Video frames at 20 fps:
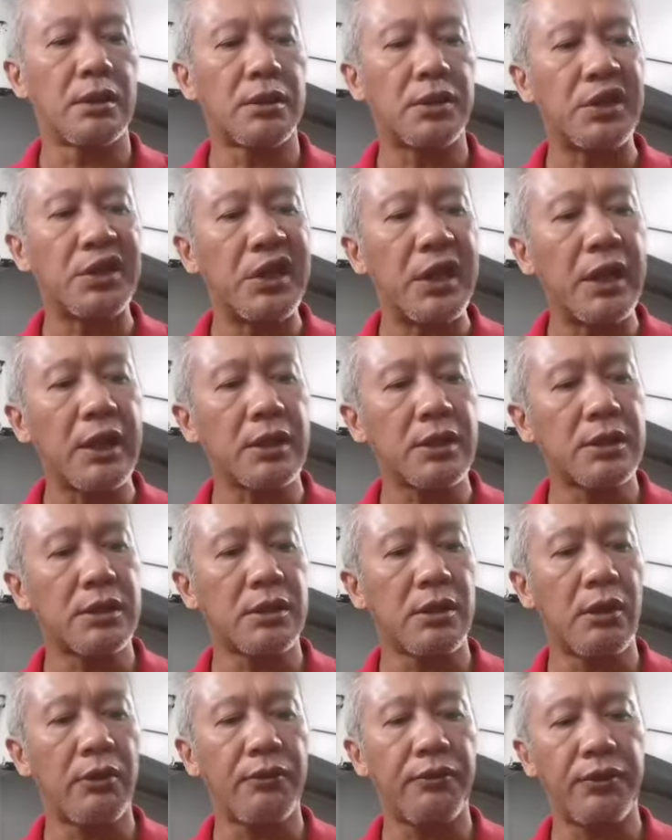
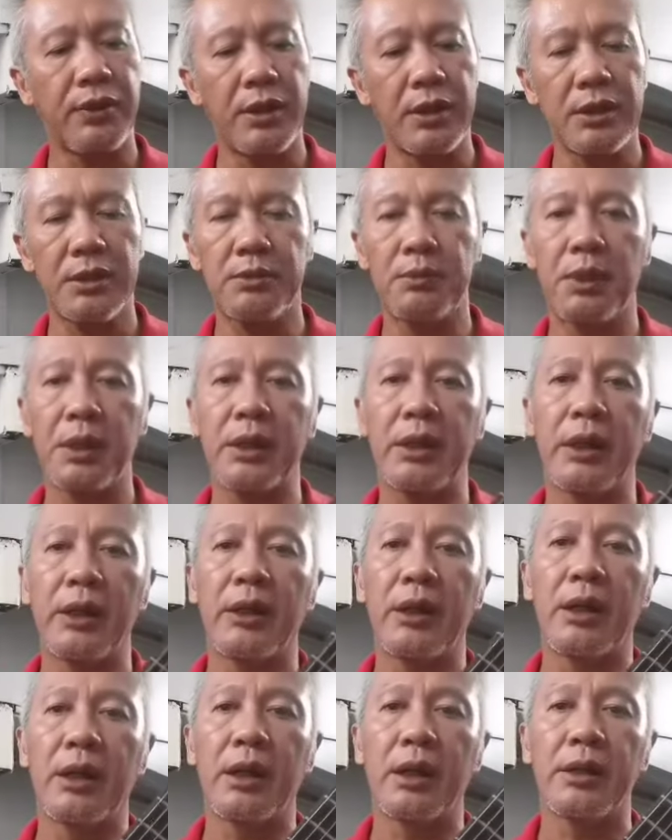critiques of this
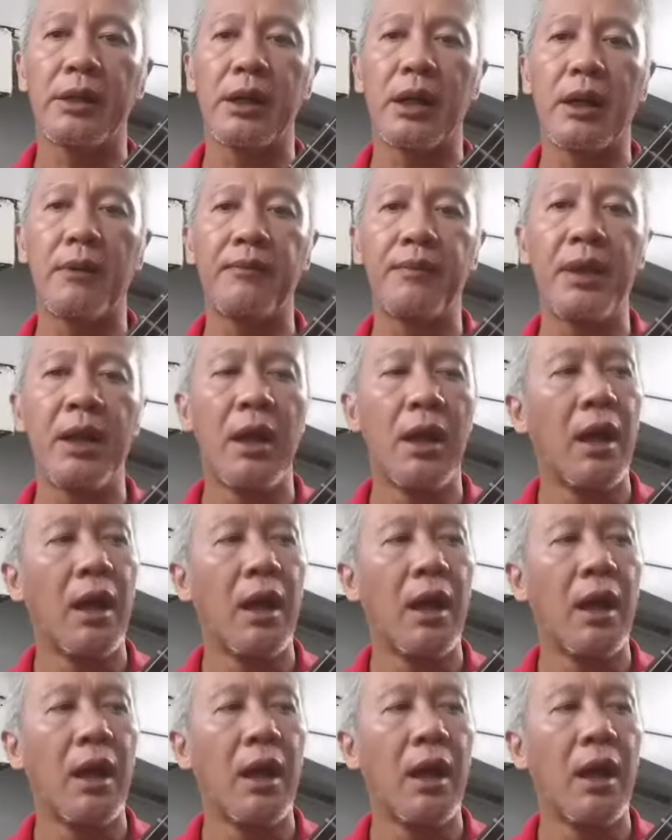particular guitar?